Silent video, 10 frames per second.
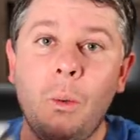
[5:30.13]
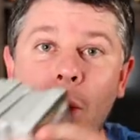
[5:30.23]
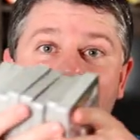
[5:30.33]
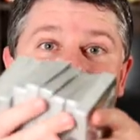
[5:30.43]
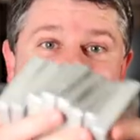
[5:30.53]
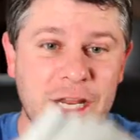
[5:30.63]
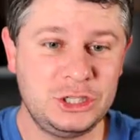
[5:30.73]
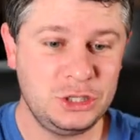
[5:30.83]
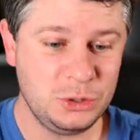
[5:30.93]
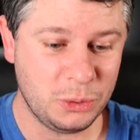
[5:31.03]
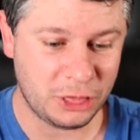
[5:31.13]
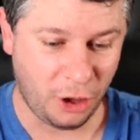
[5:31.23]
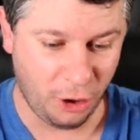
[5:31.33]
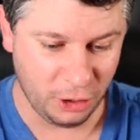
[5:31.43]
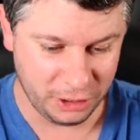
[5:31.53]
what am I going to do with
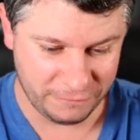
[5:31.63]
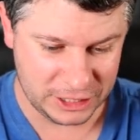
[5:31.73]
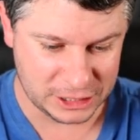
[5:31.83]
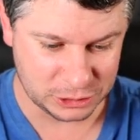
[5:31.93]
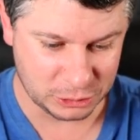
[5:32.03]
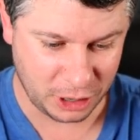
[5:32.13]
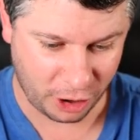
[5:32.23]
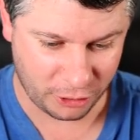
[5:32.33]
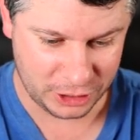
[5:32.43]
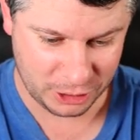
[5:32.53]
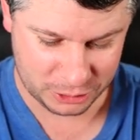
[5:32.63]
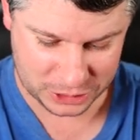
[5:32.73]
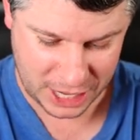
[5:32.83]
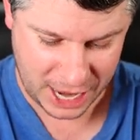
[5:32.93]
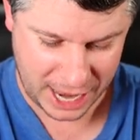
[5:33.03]
all of these
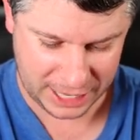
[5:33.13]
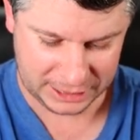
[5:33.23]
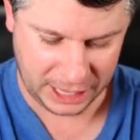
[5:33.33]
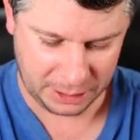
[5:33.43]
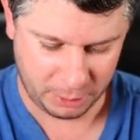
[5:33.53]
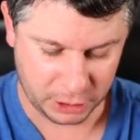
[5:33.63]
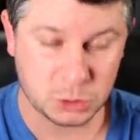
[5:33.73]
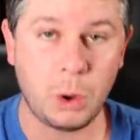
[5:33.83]
Lucarios and Liepards?